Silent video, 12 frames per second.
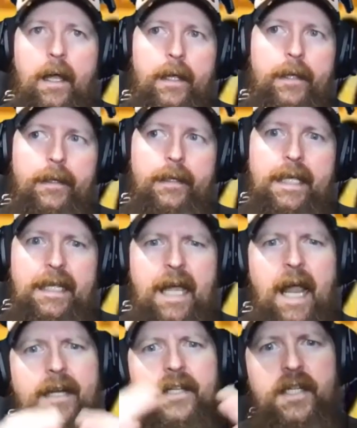uh, it
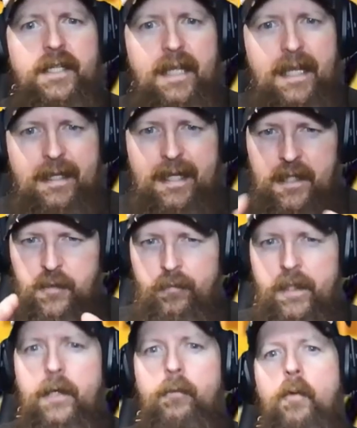kind of just it, it's
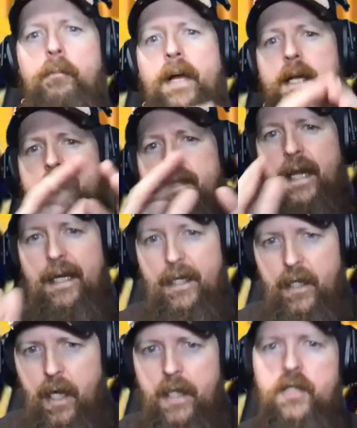really robust and
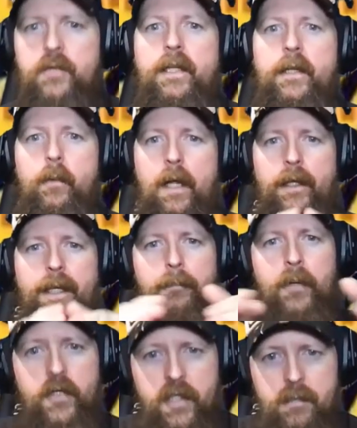it cuts really well and
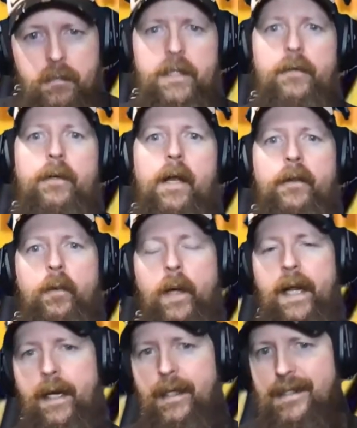it pushes material out of the
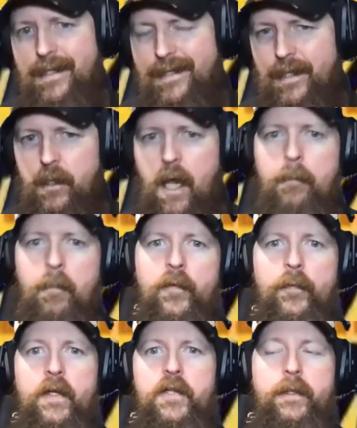way and it's it's a lot more
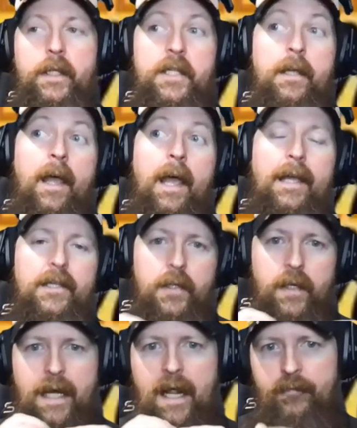frictionless
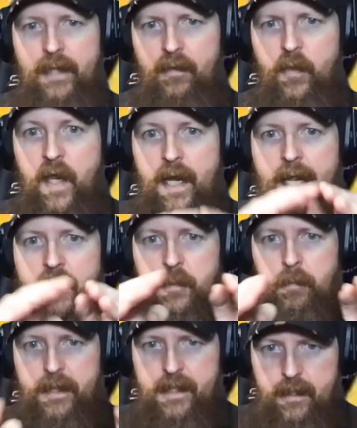so you can have that thin
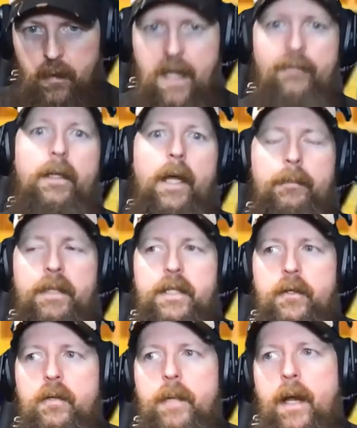edge but still have a lot of
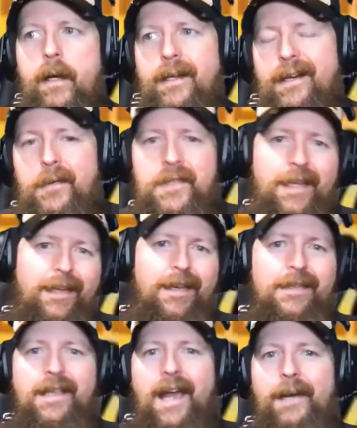material behind it and i was like
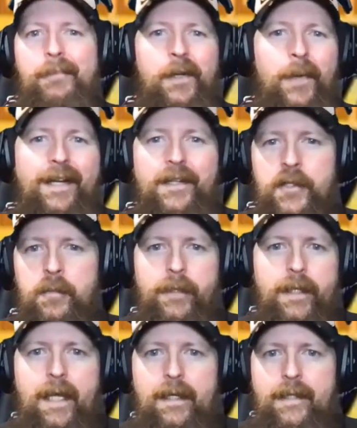hey, there's got to be a way to
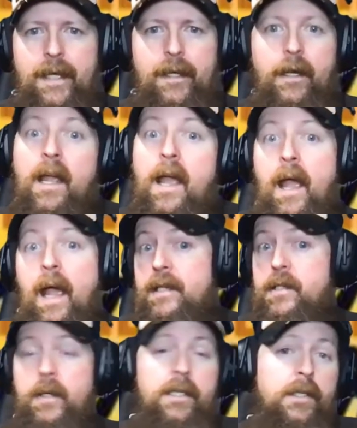duplicate that
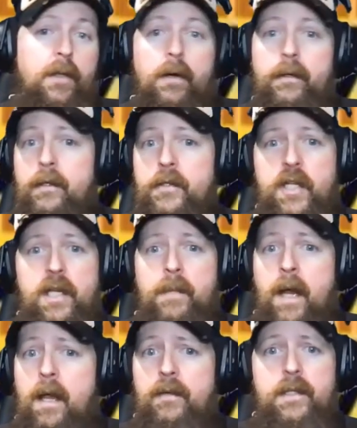and so I just started on
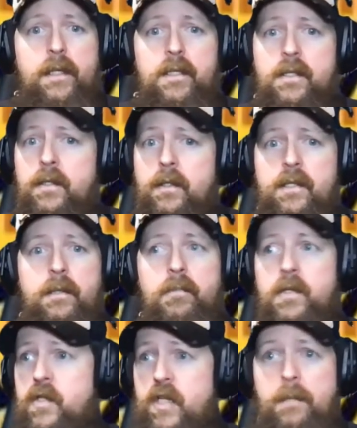cheap knives. I just took
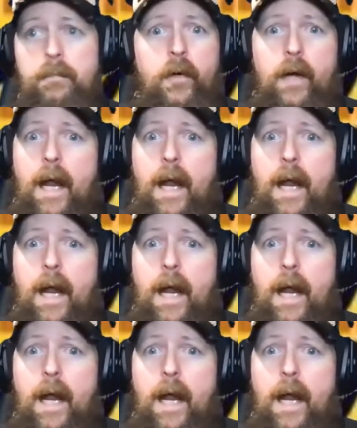some cheap,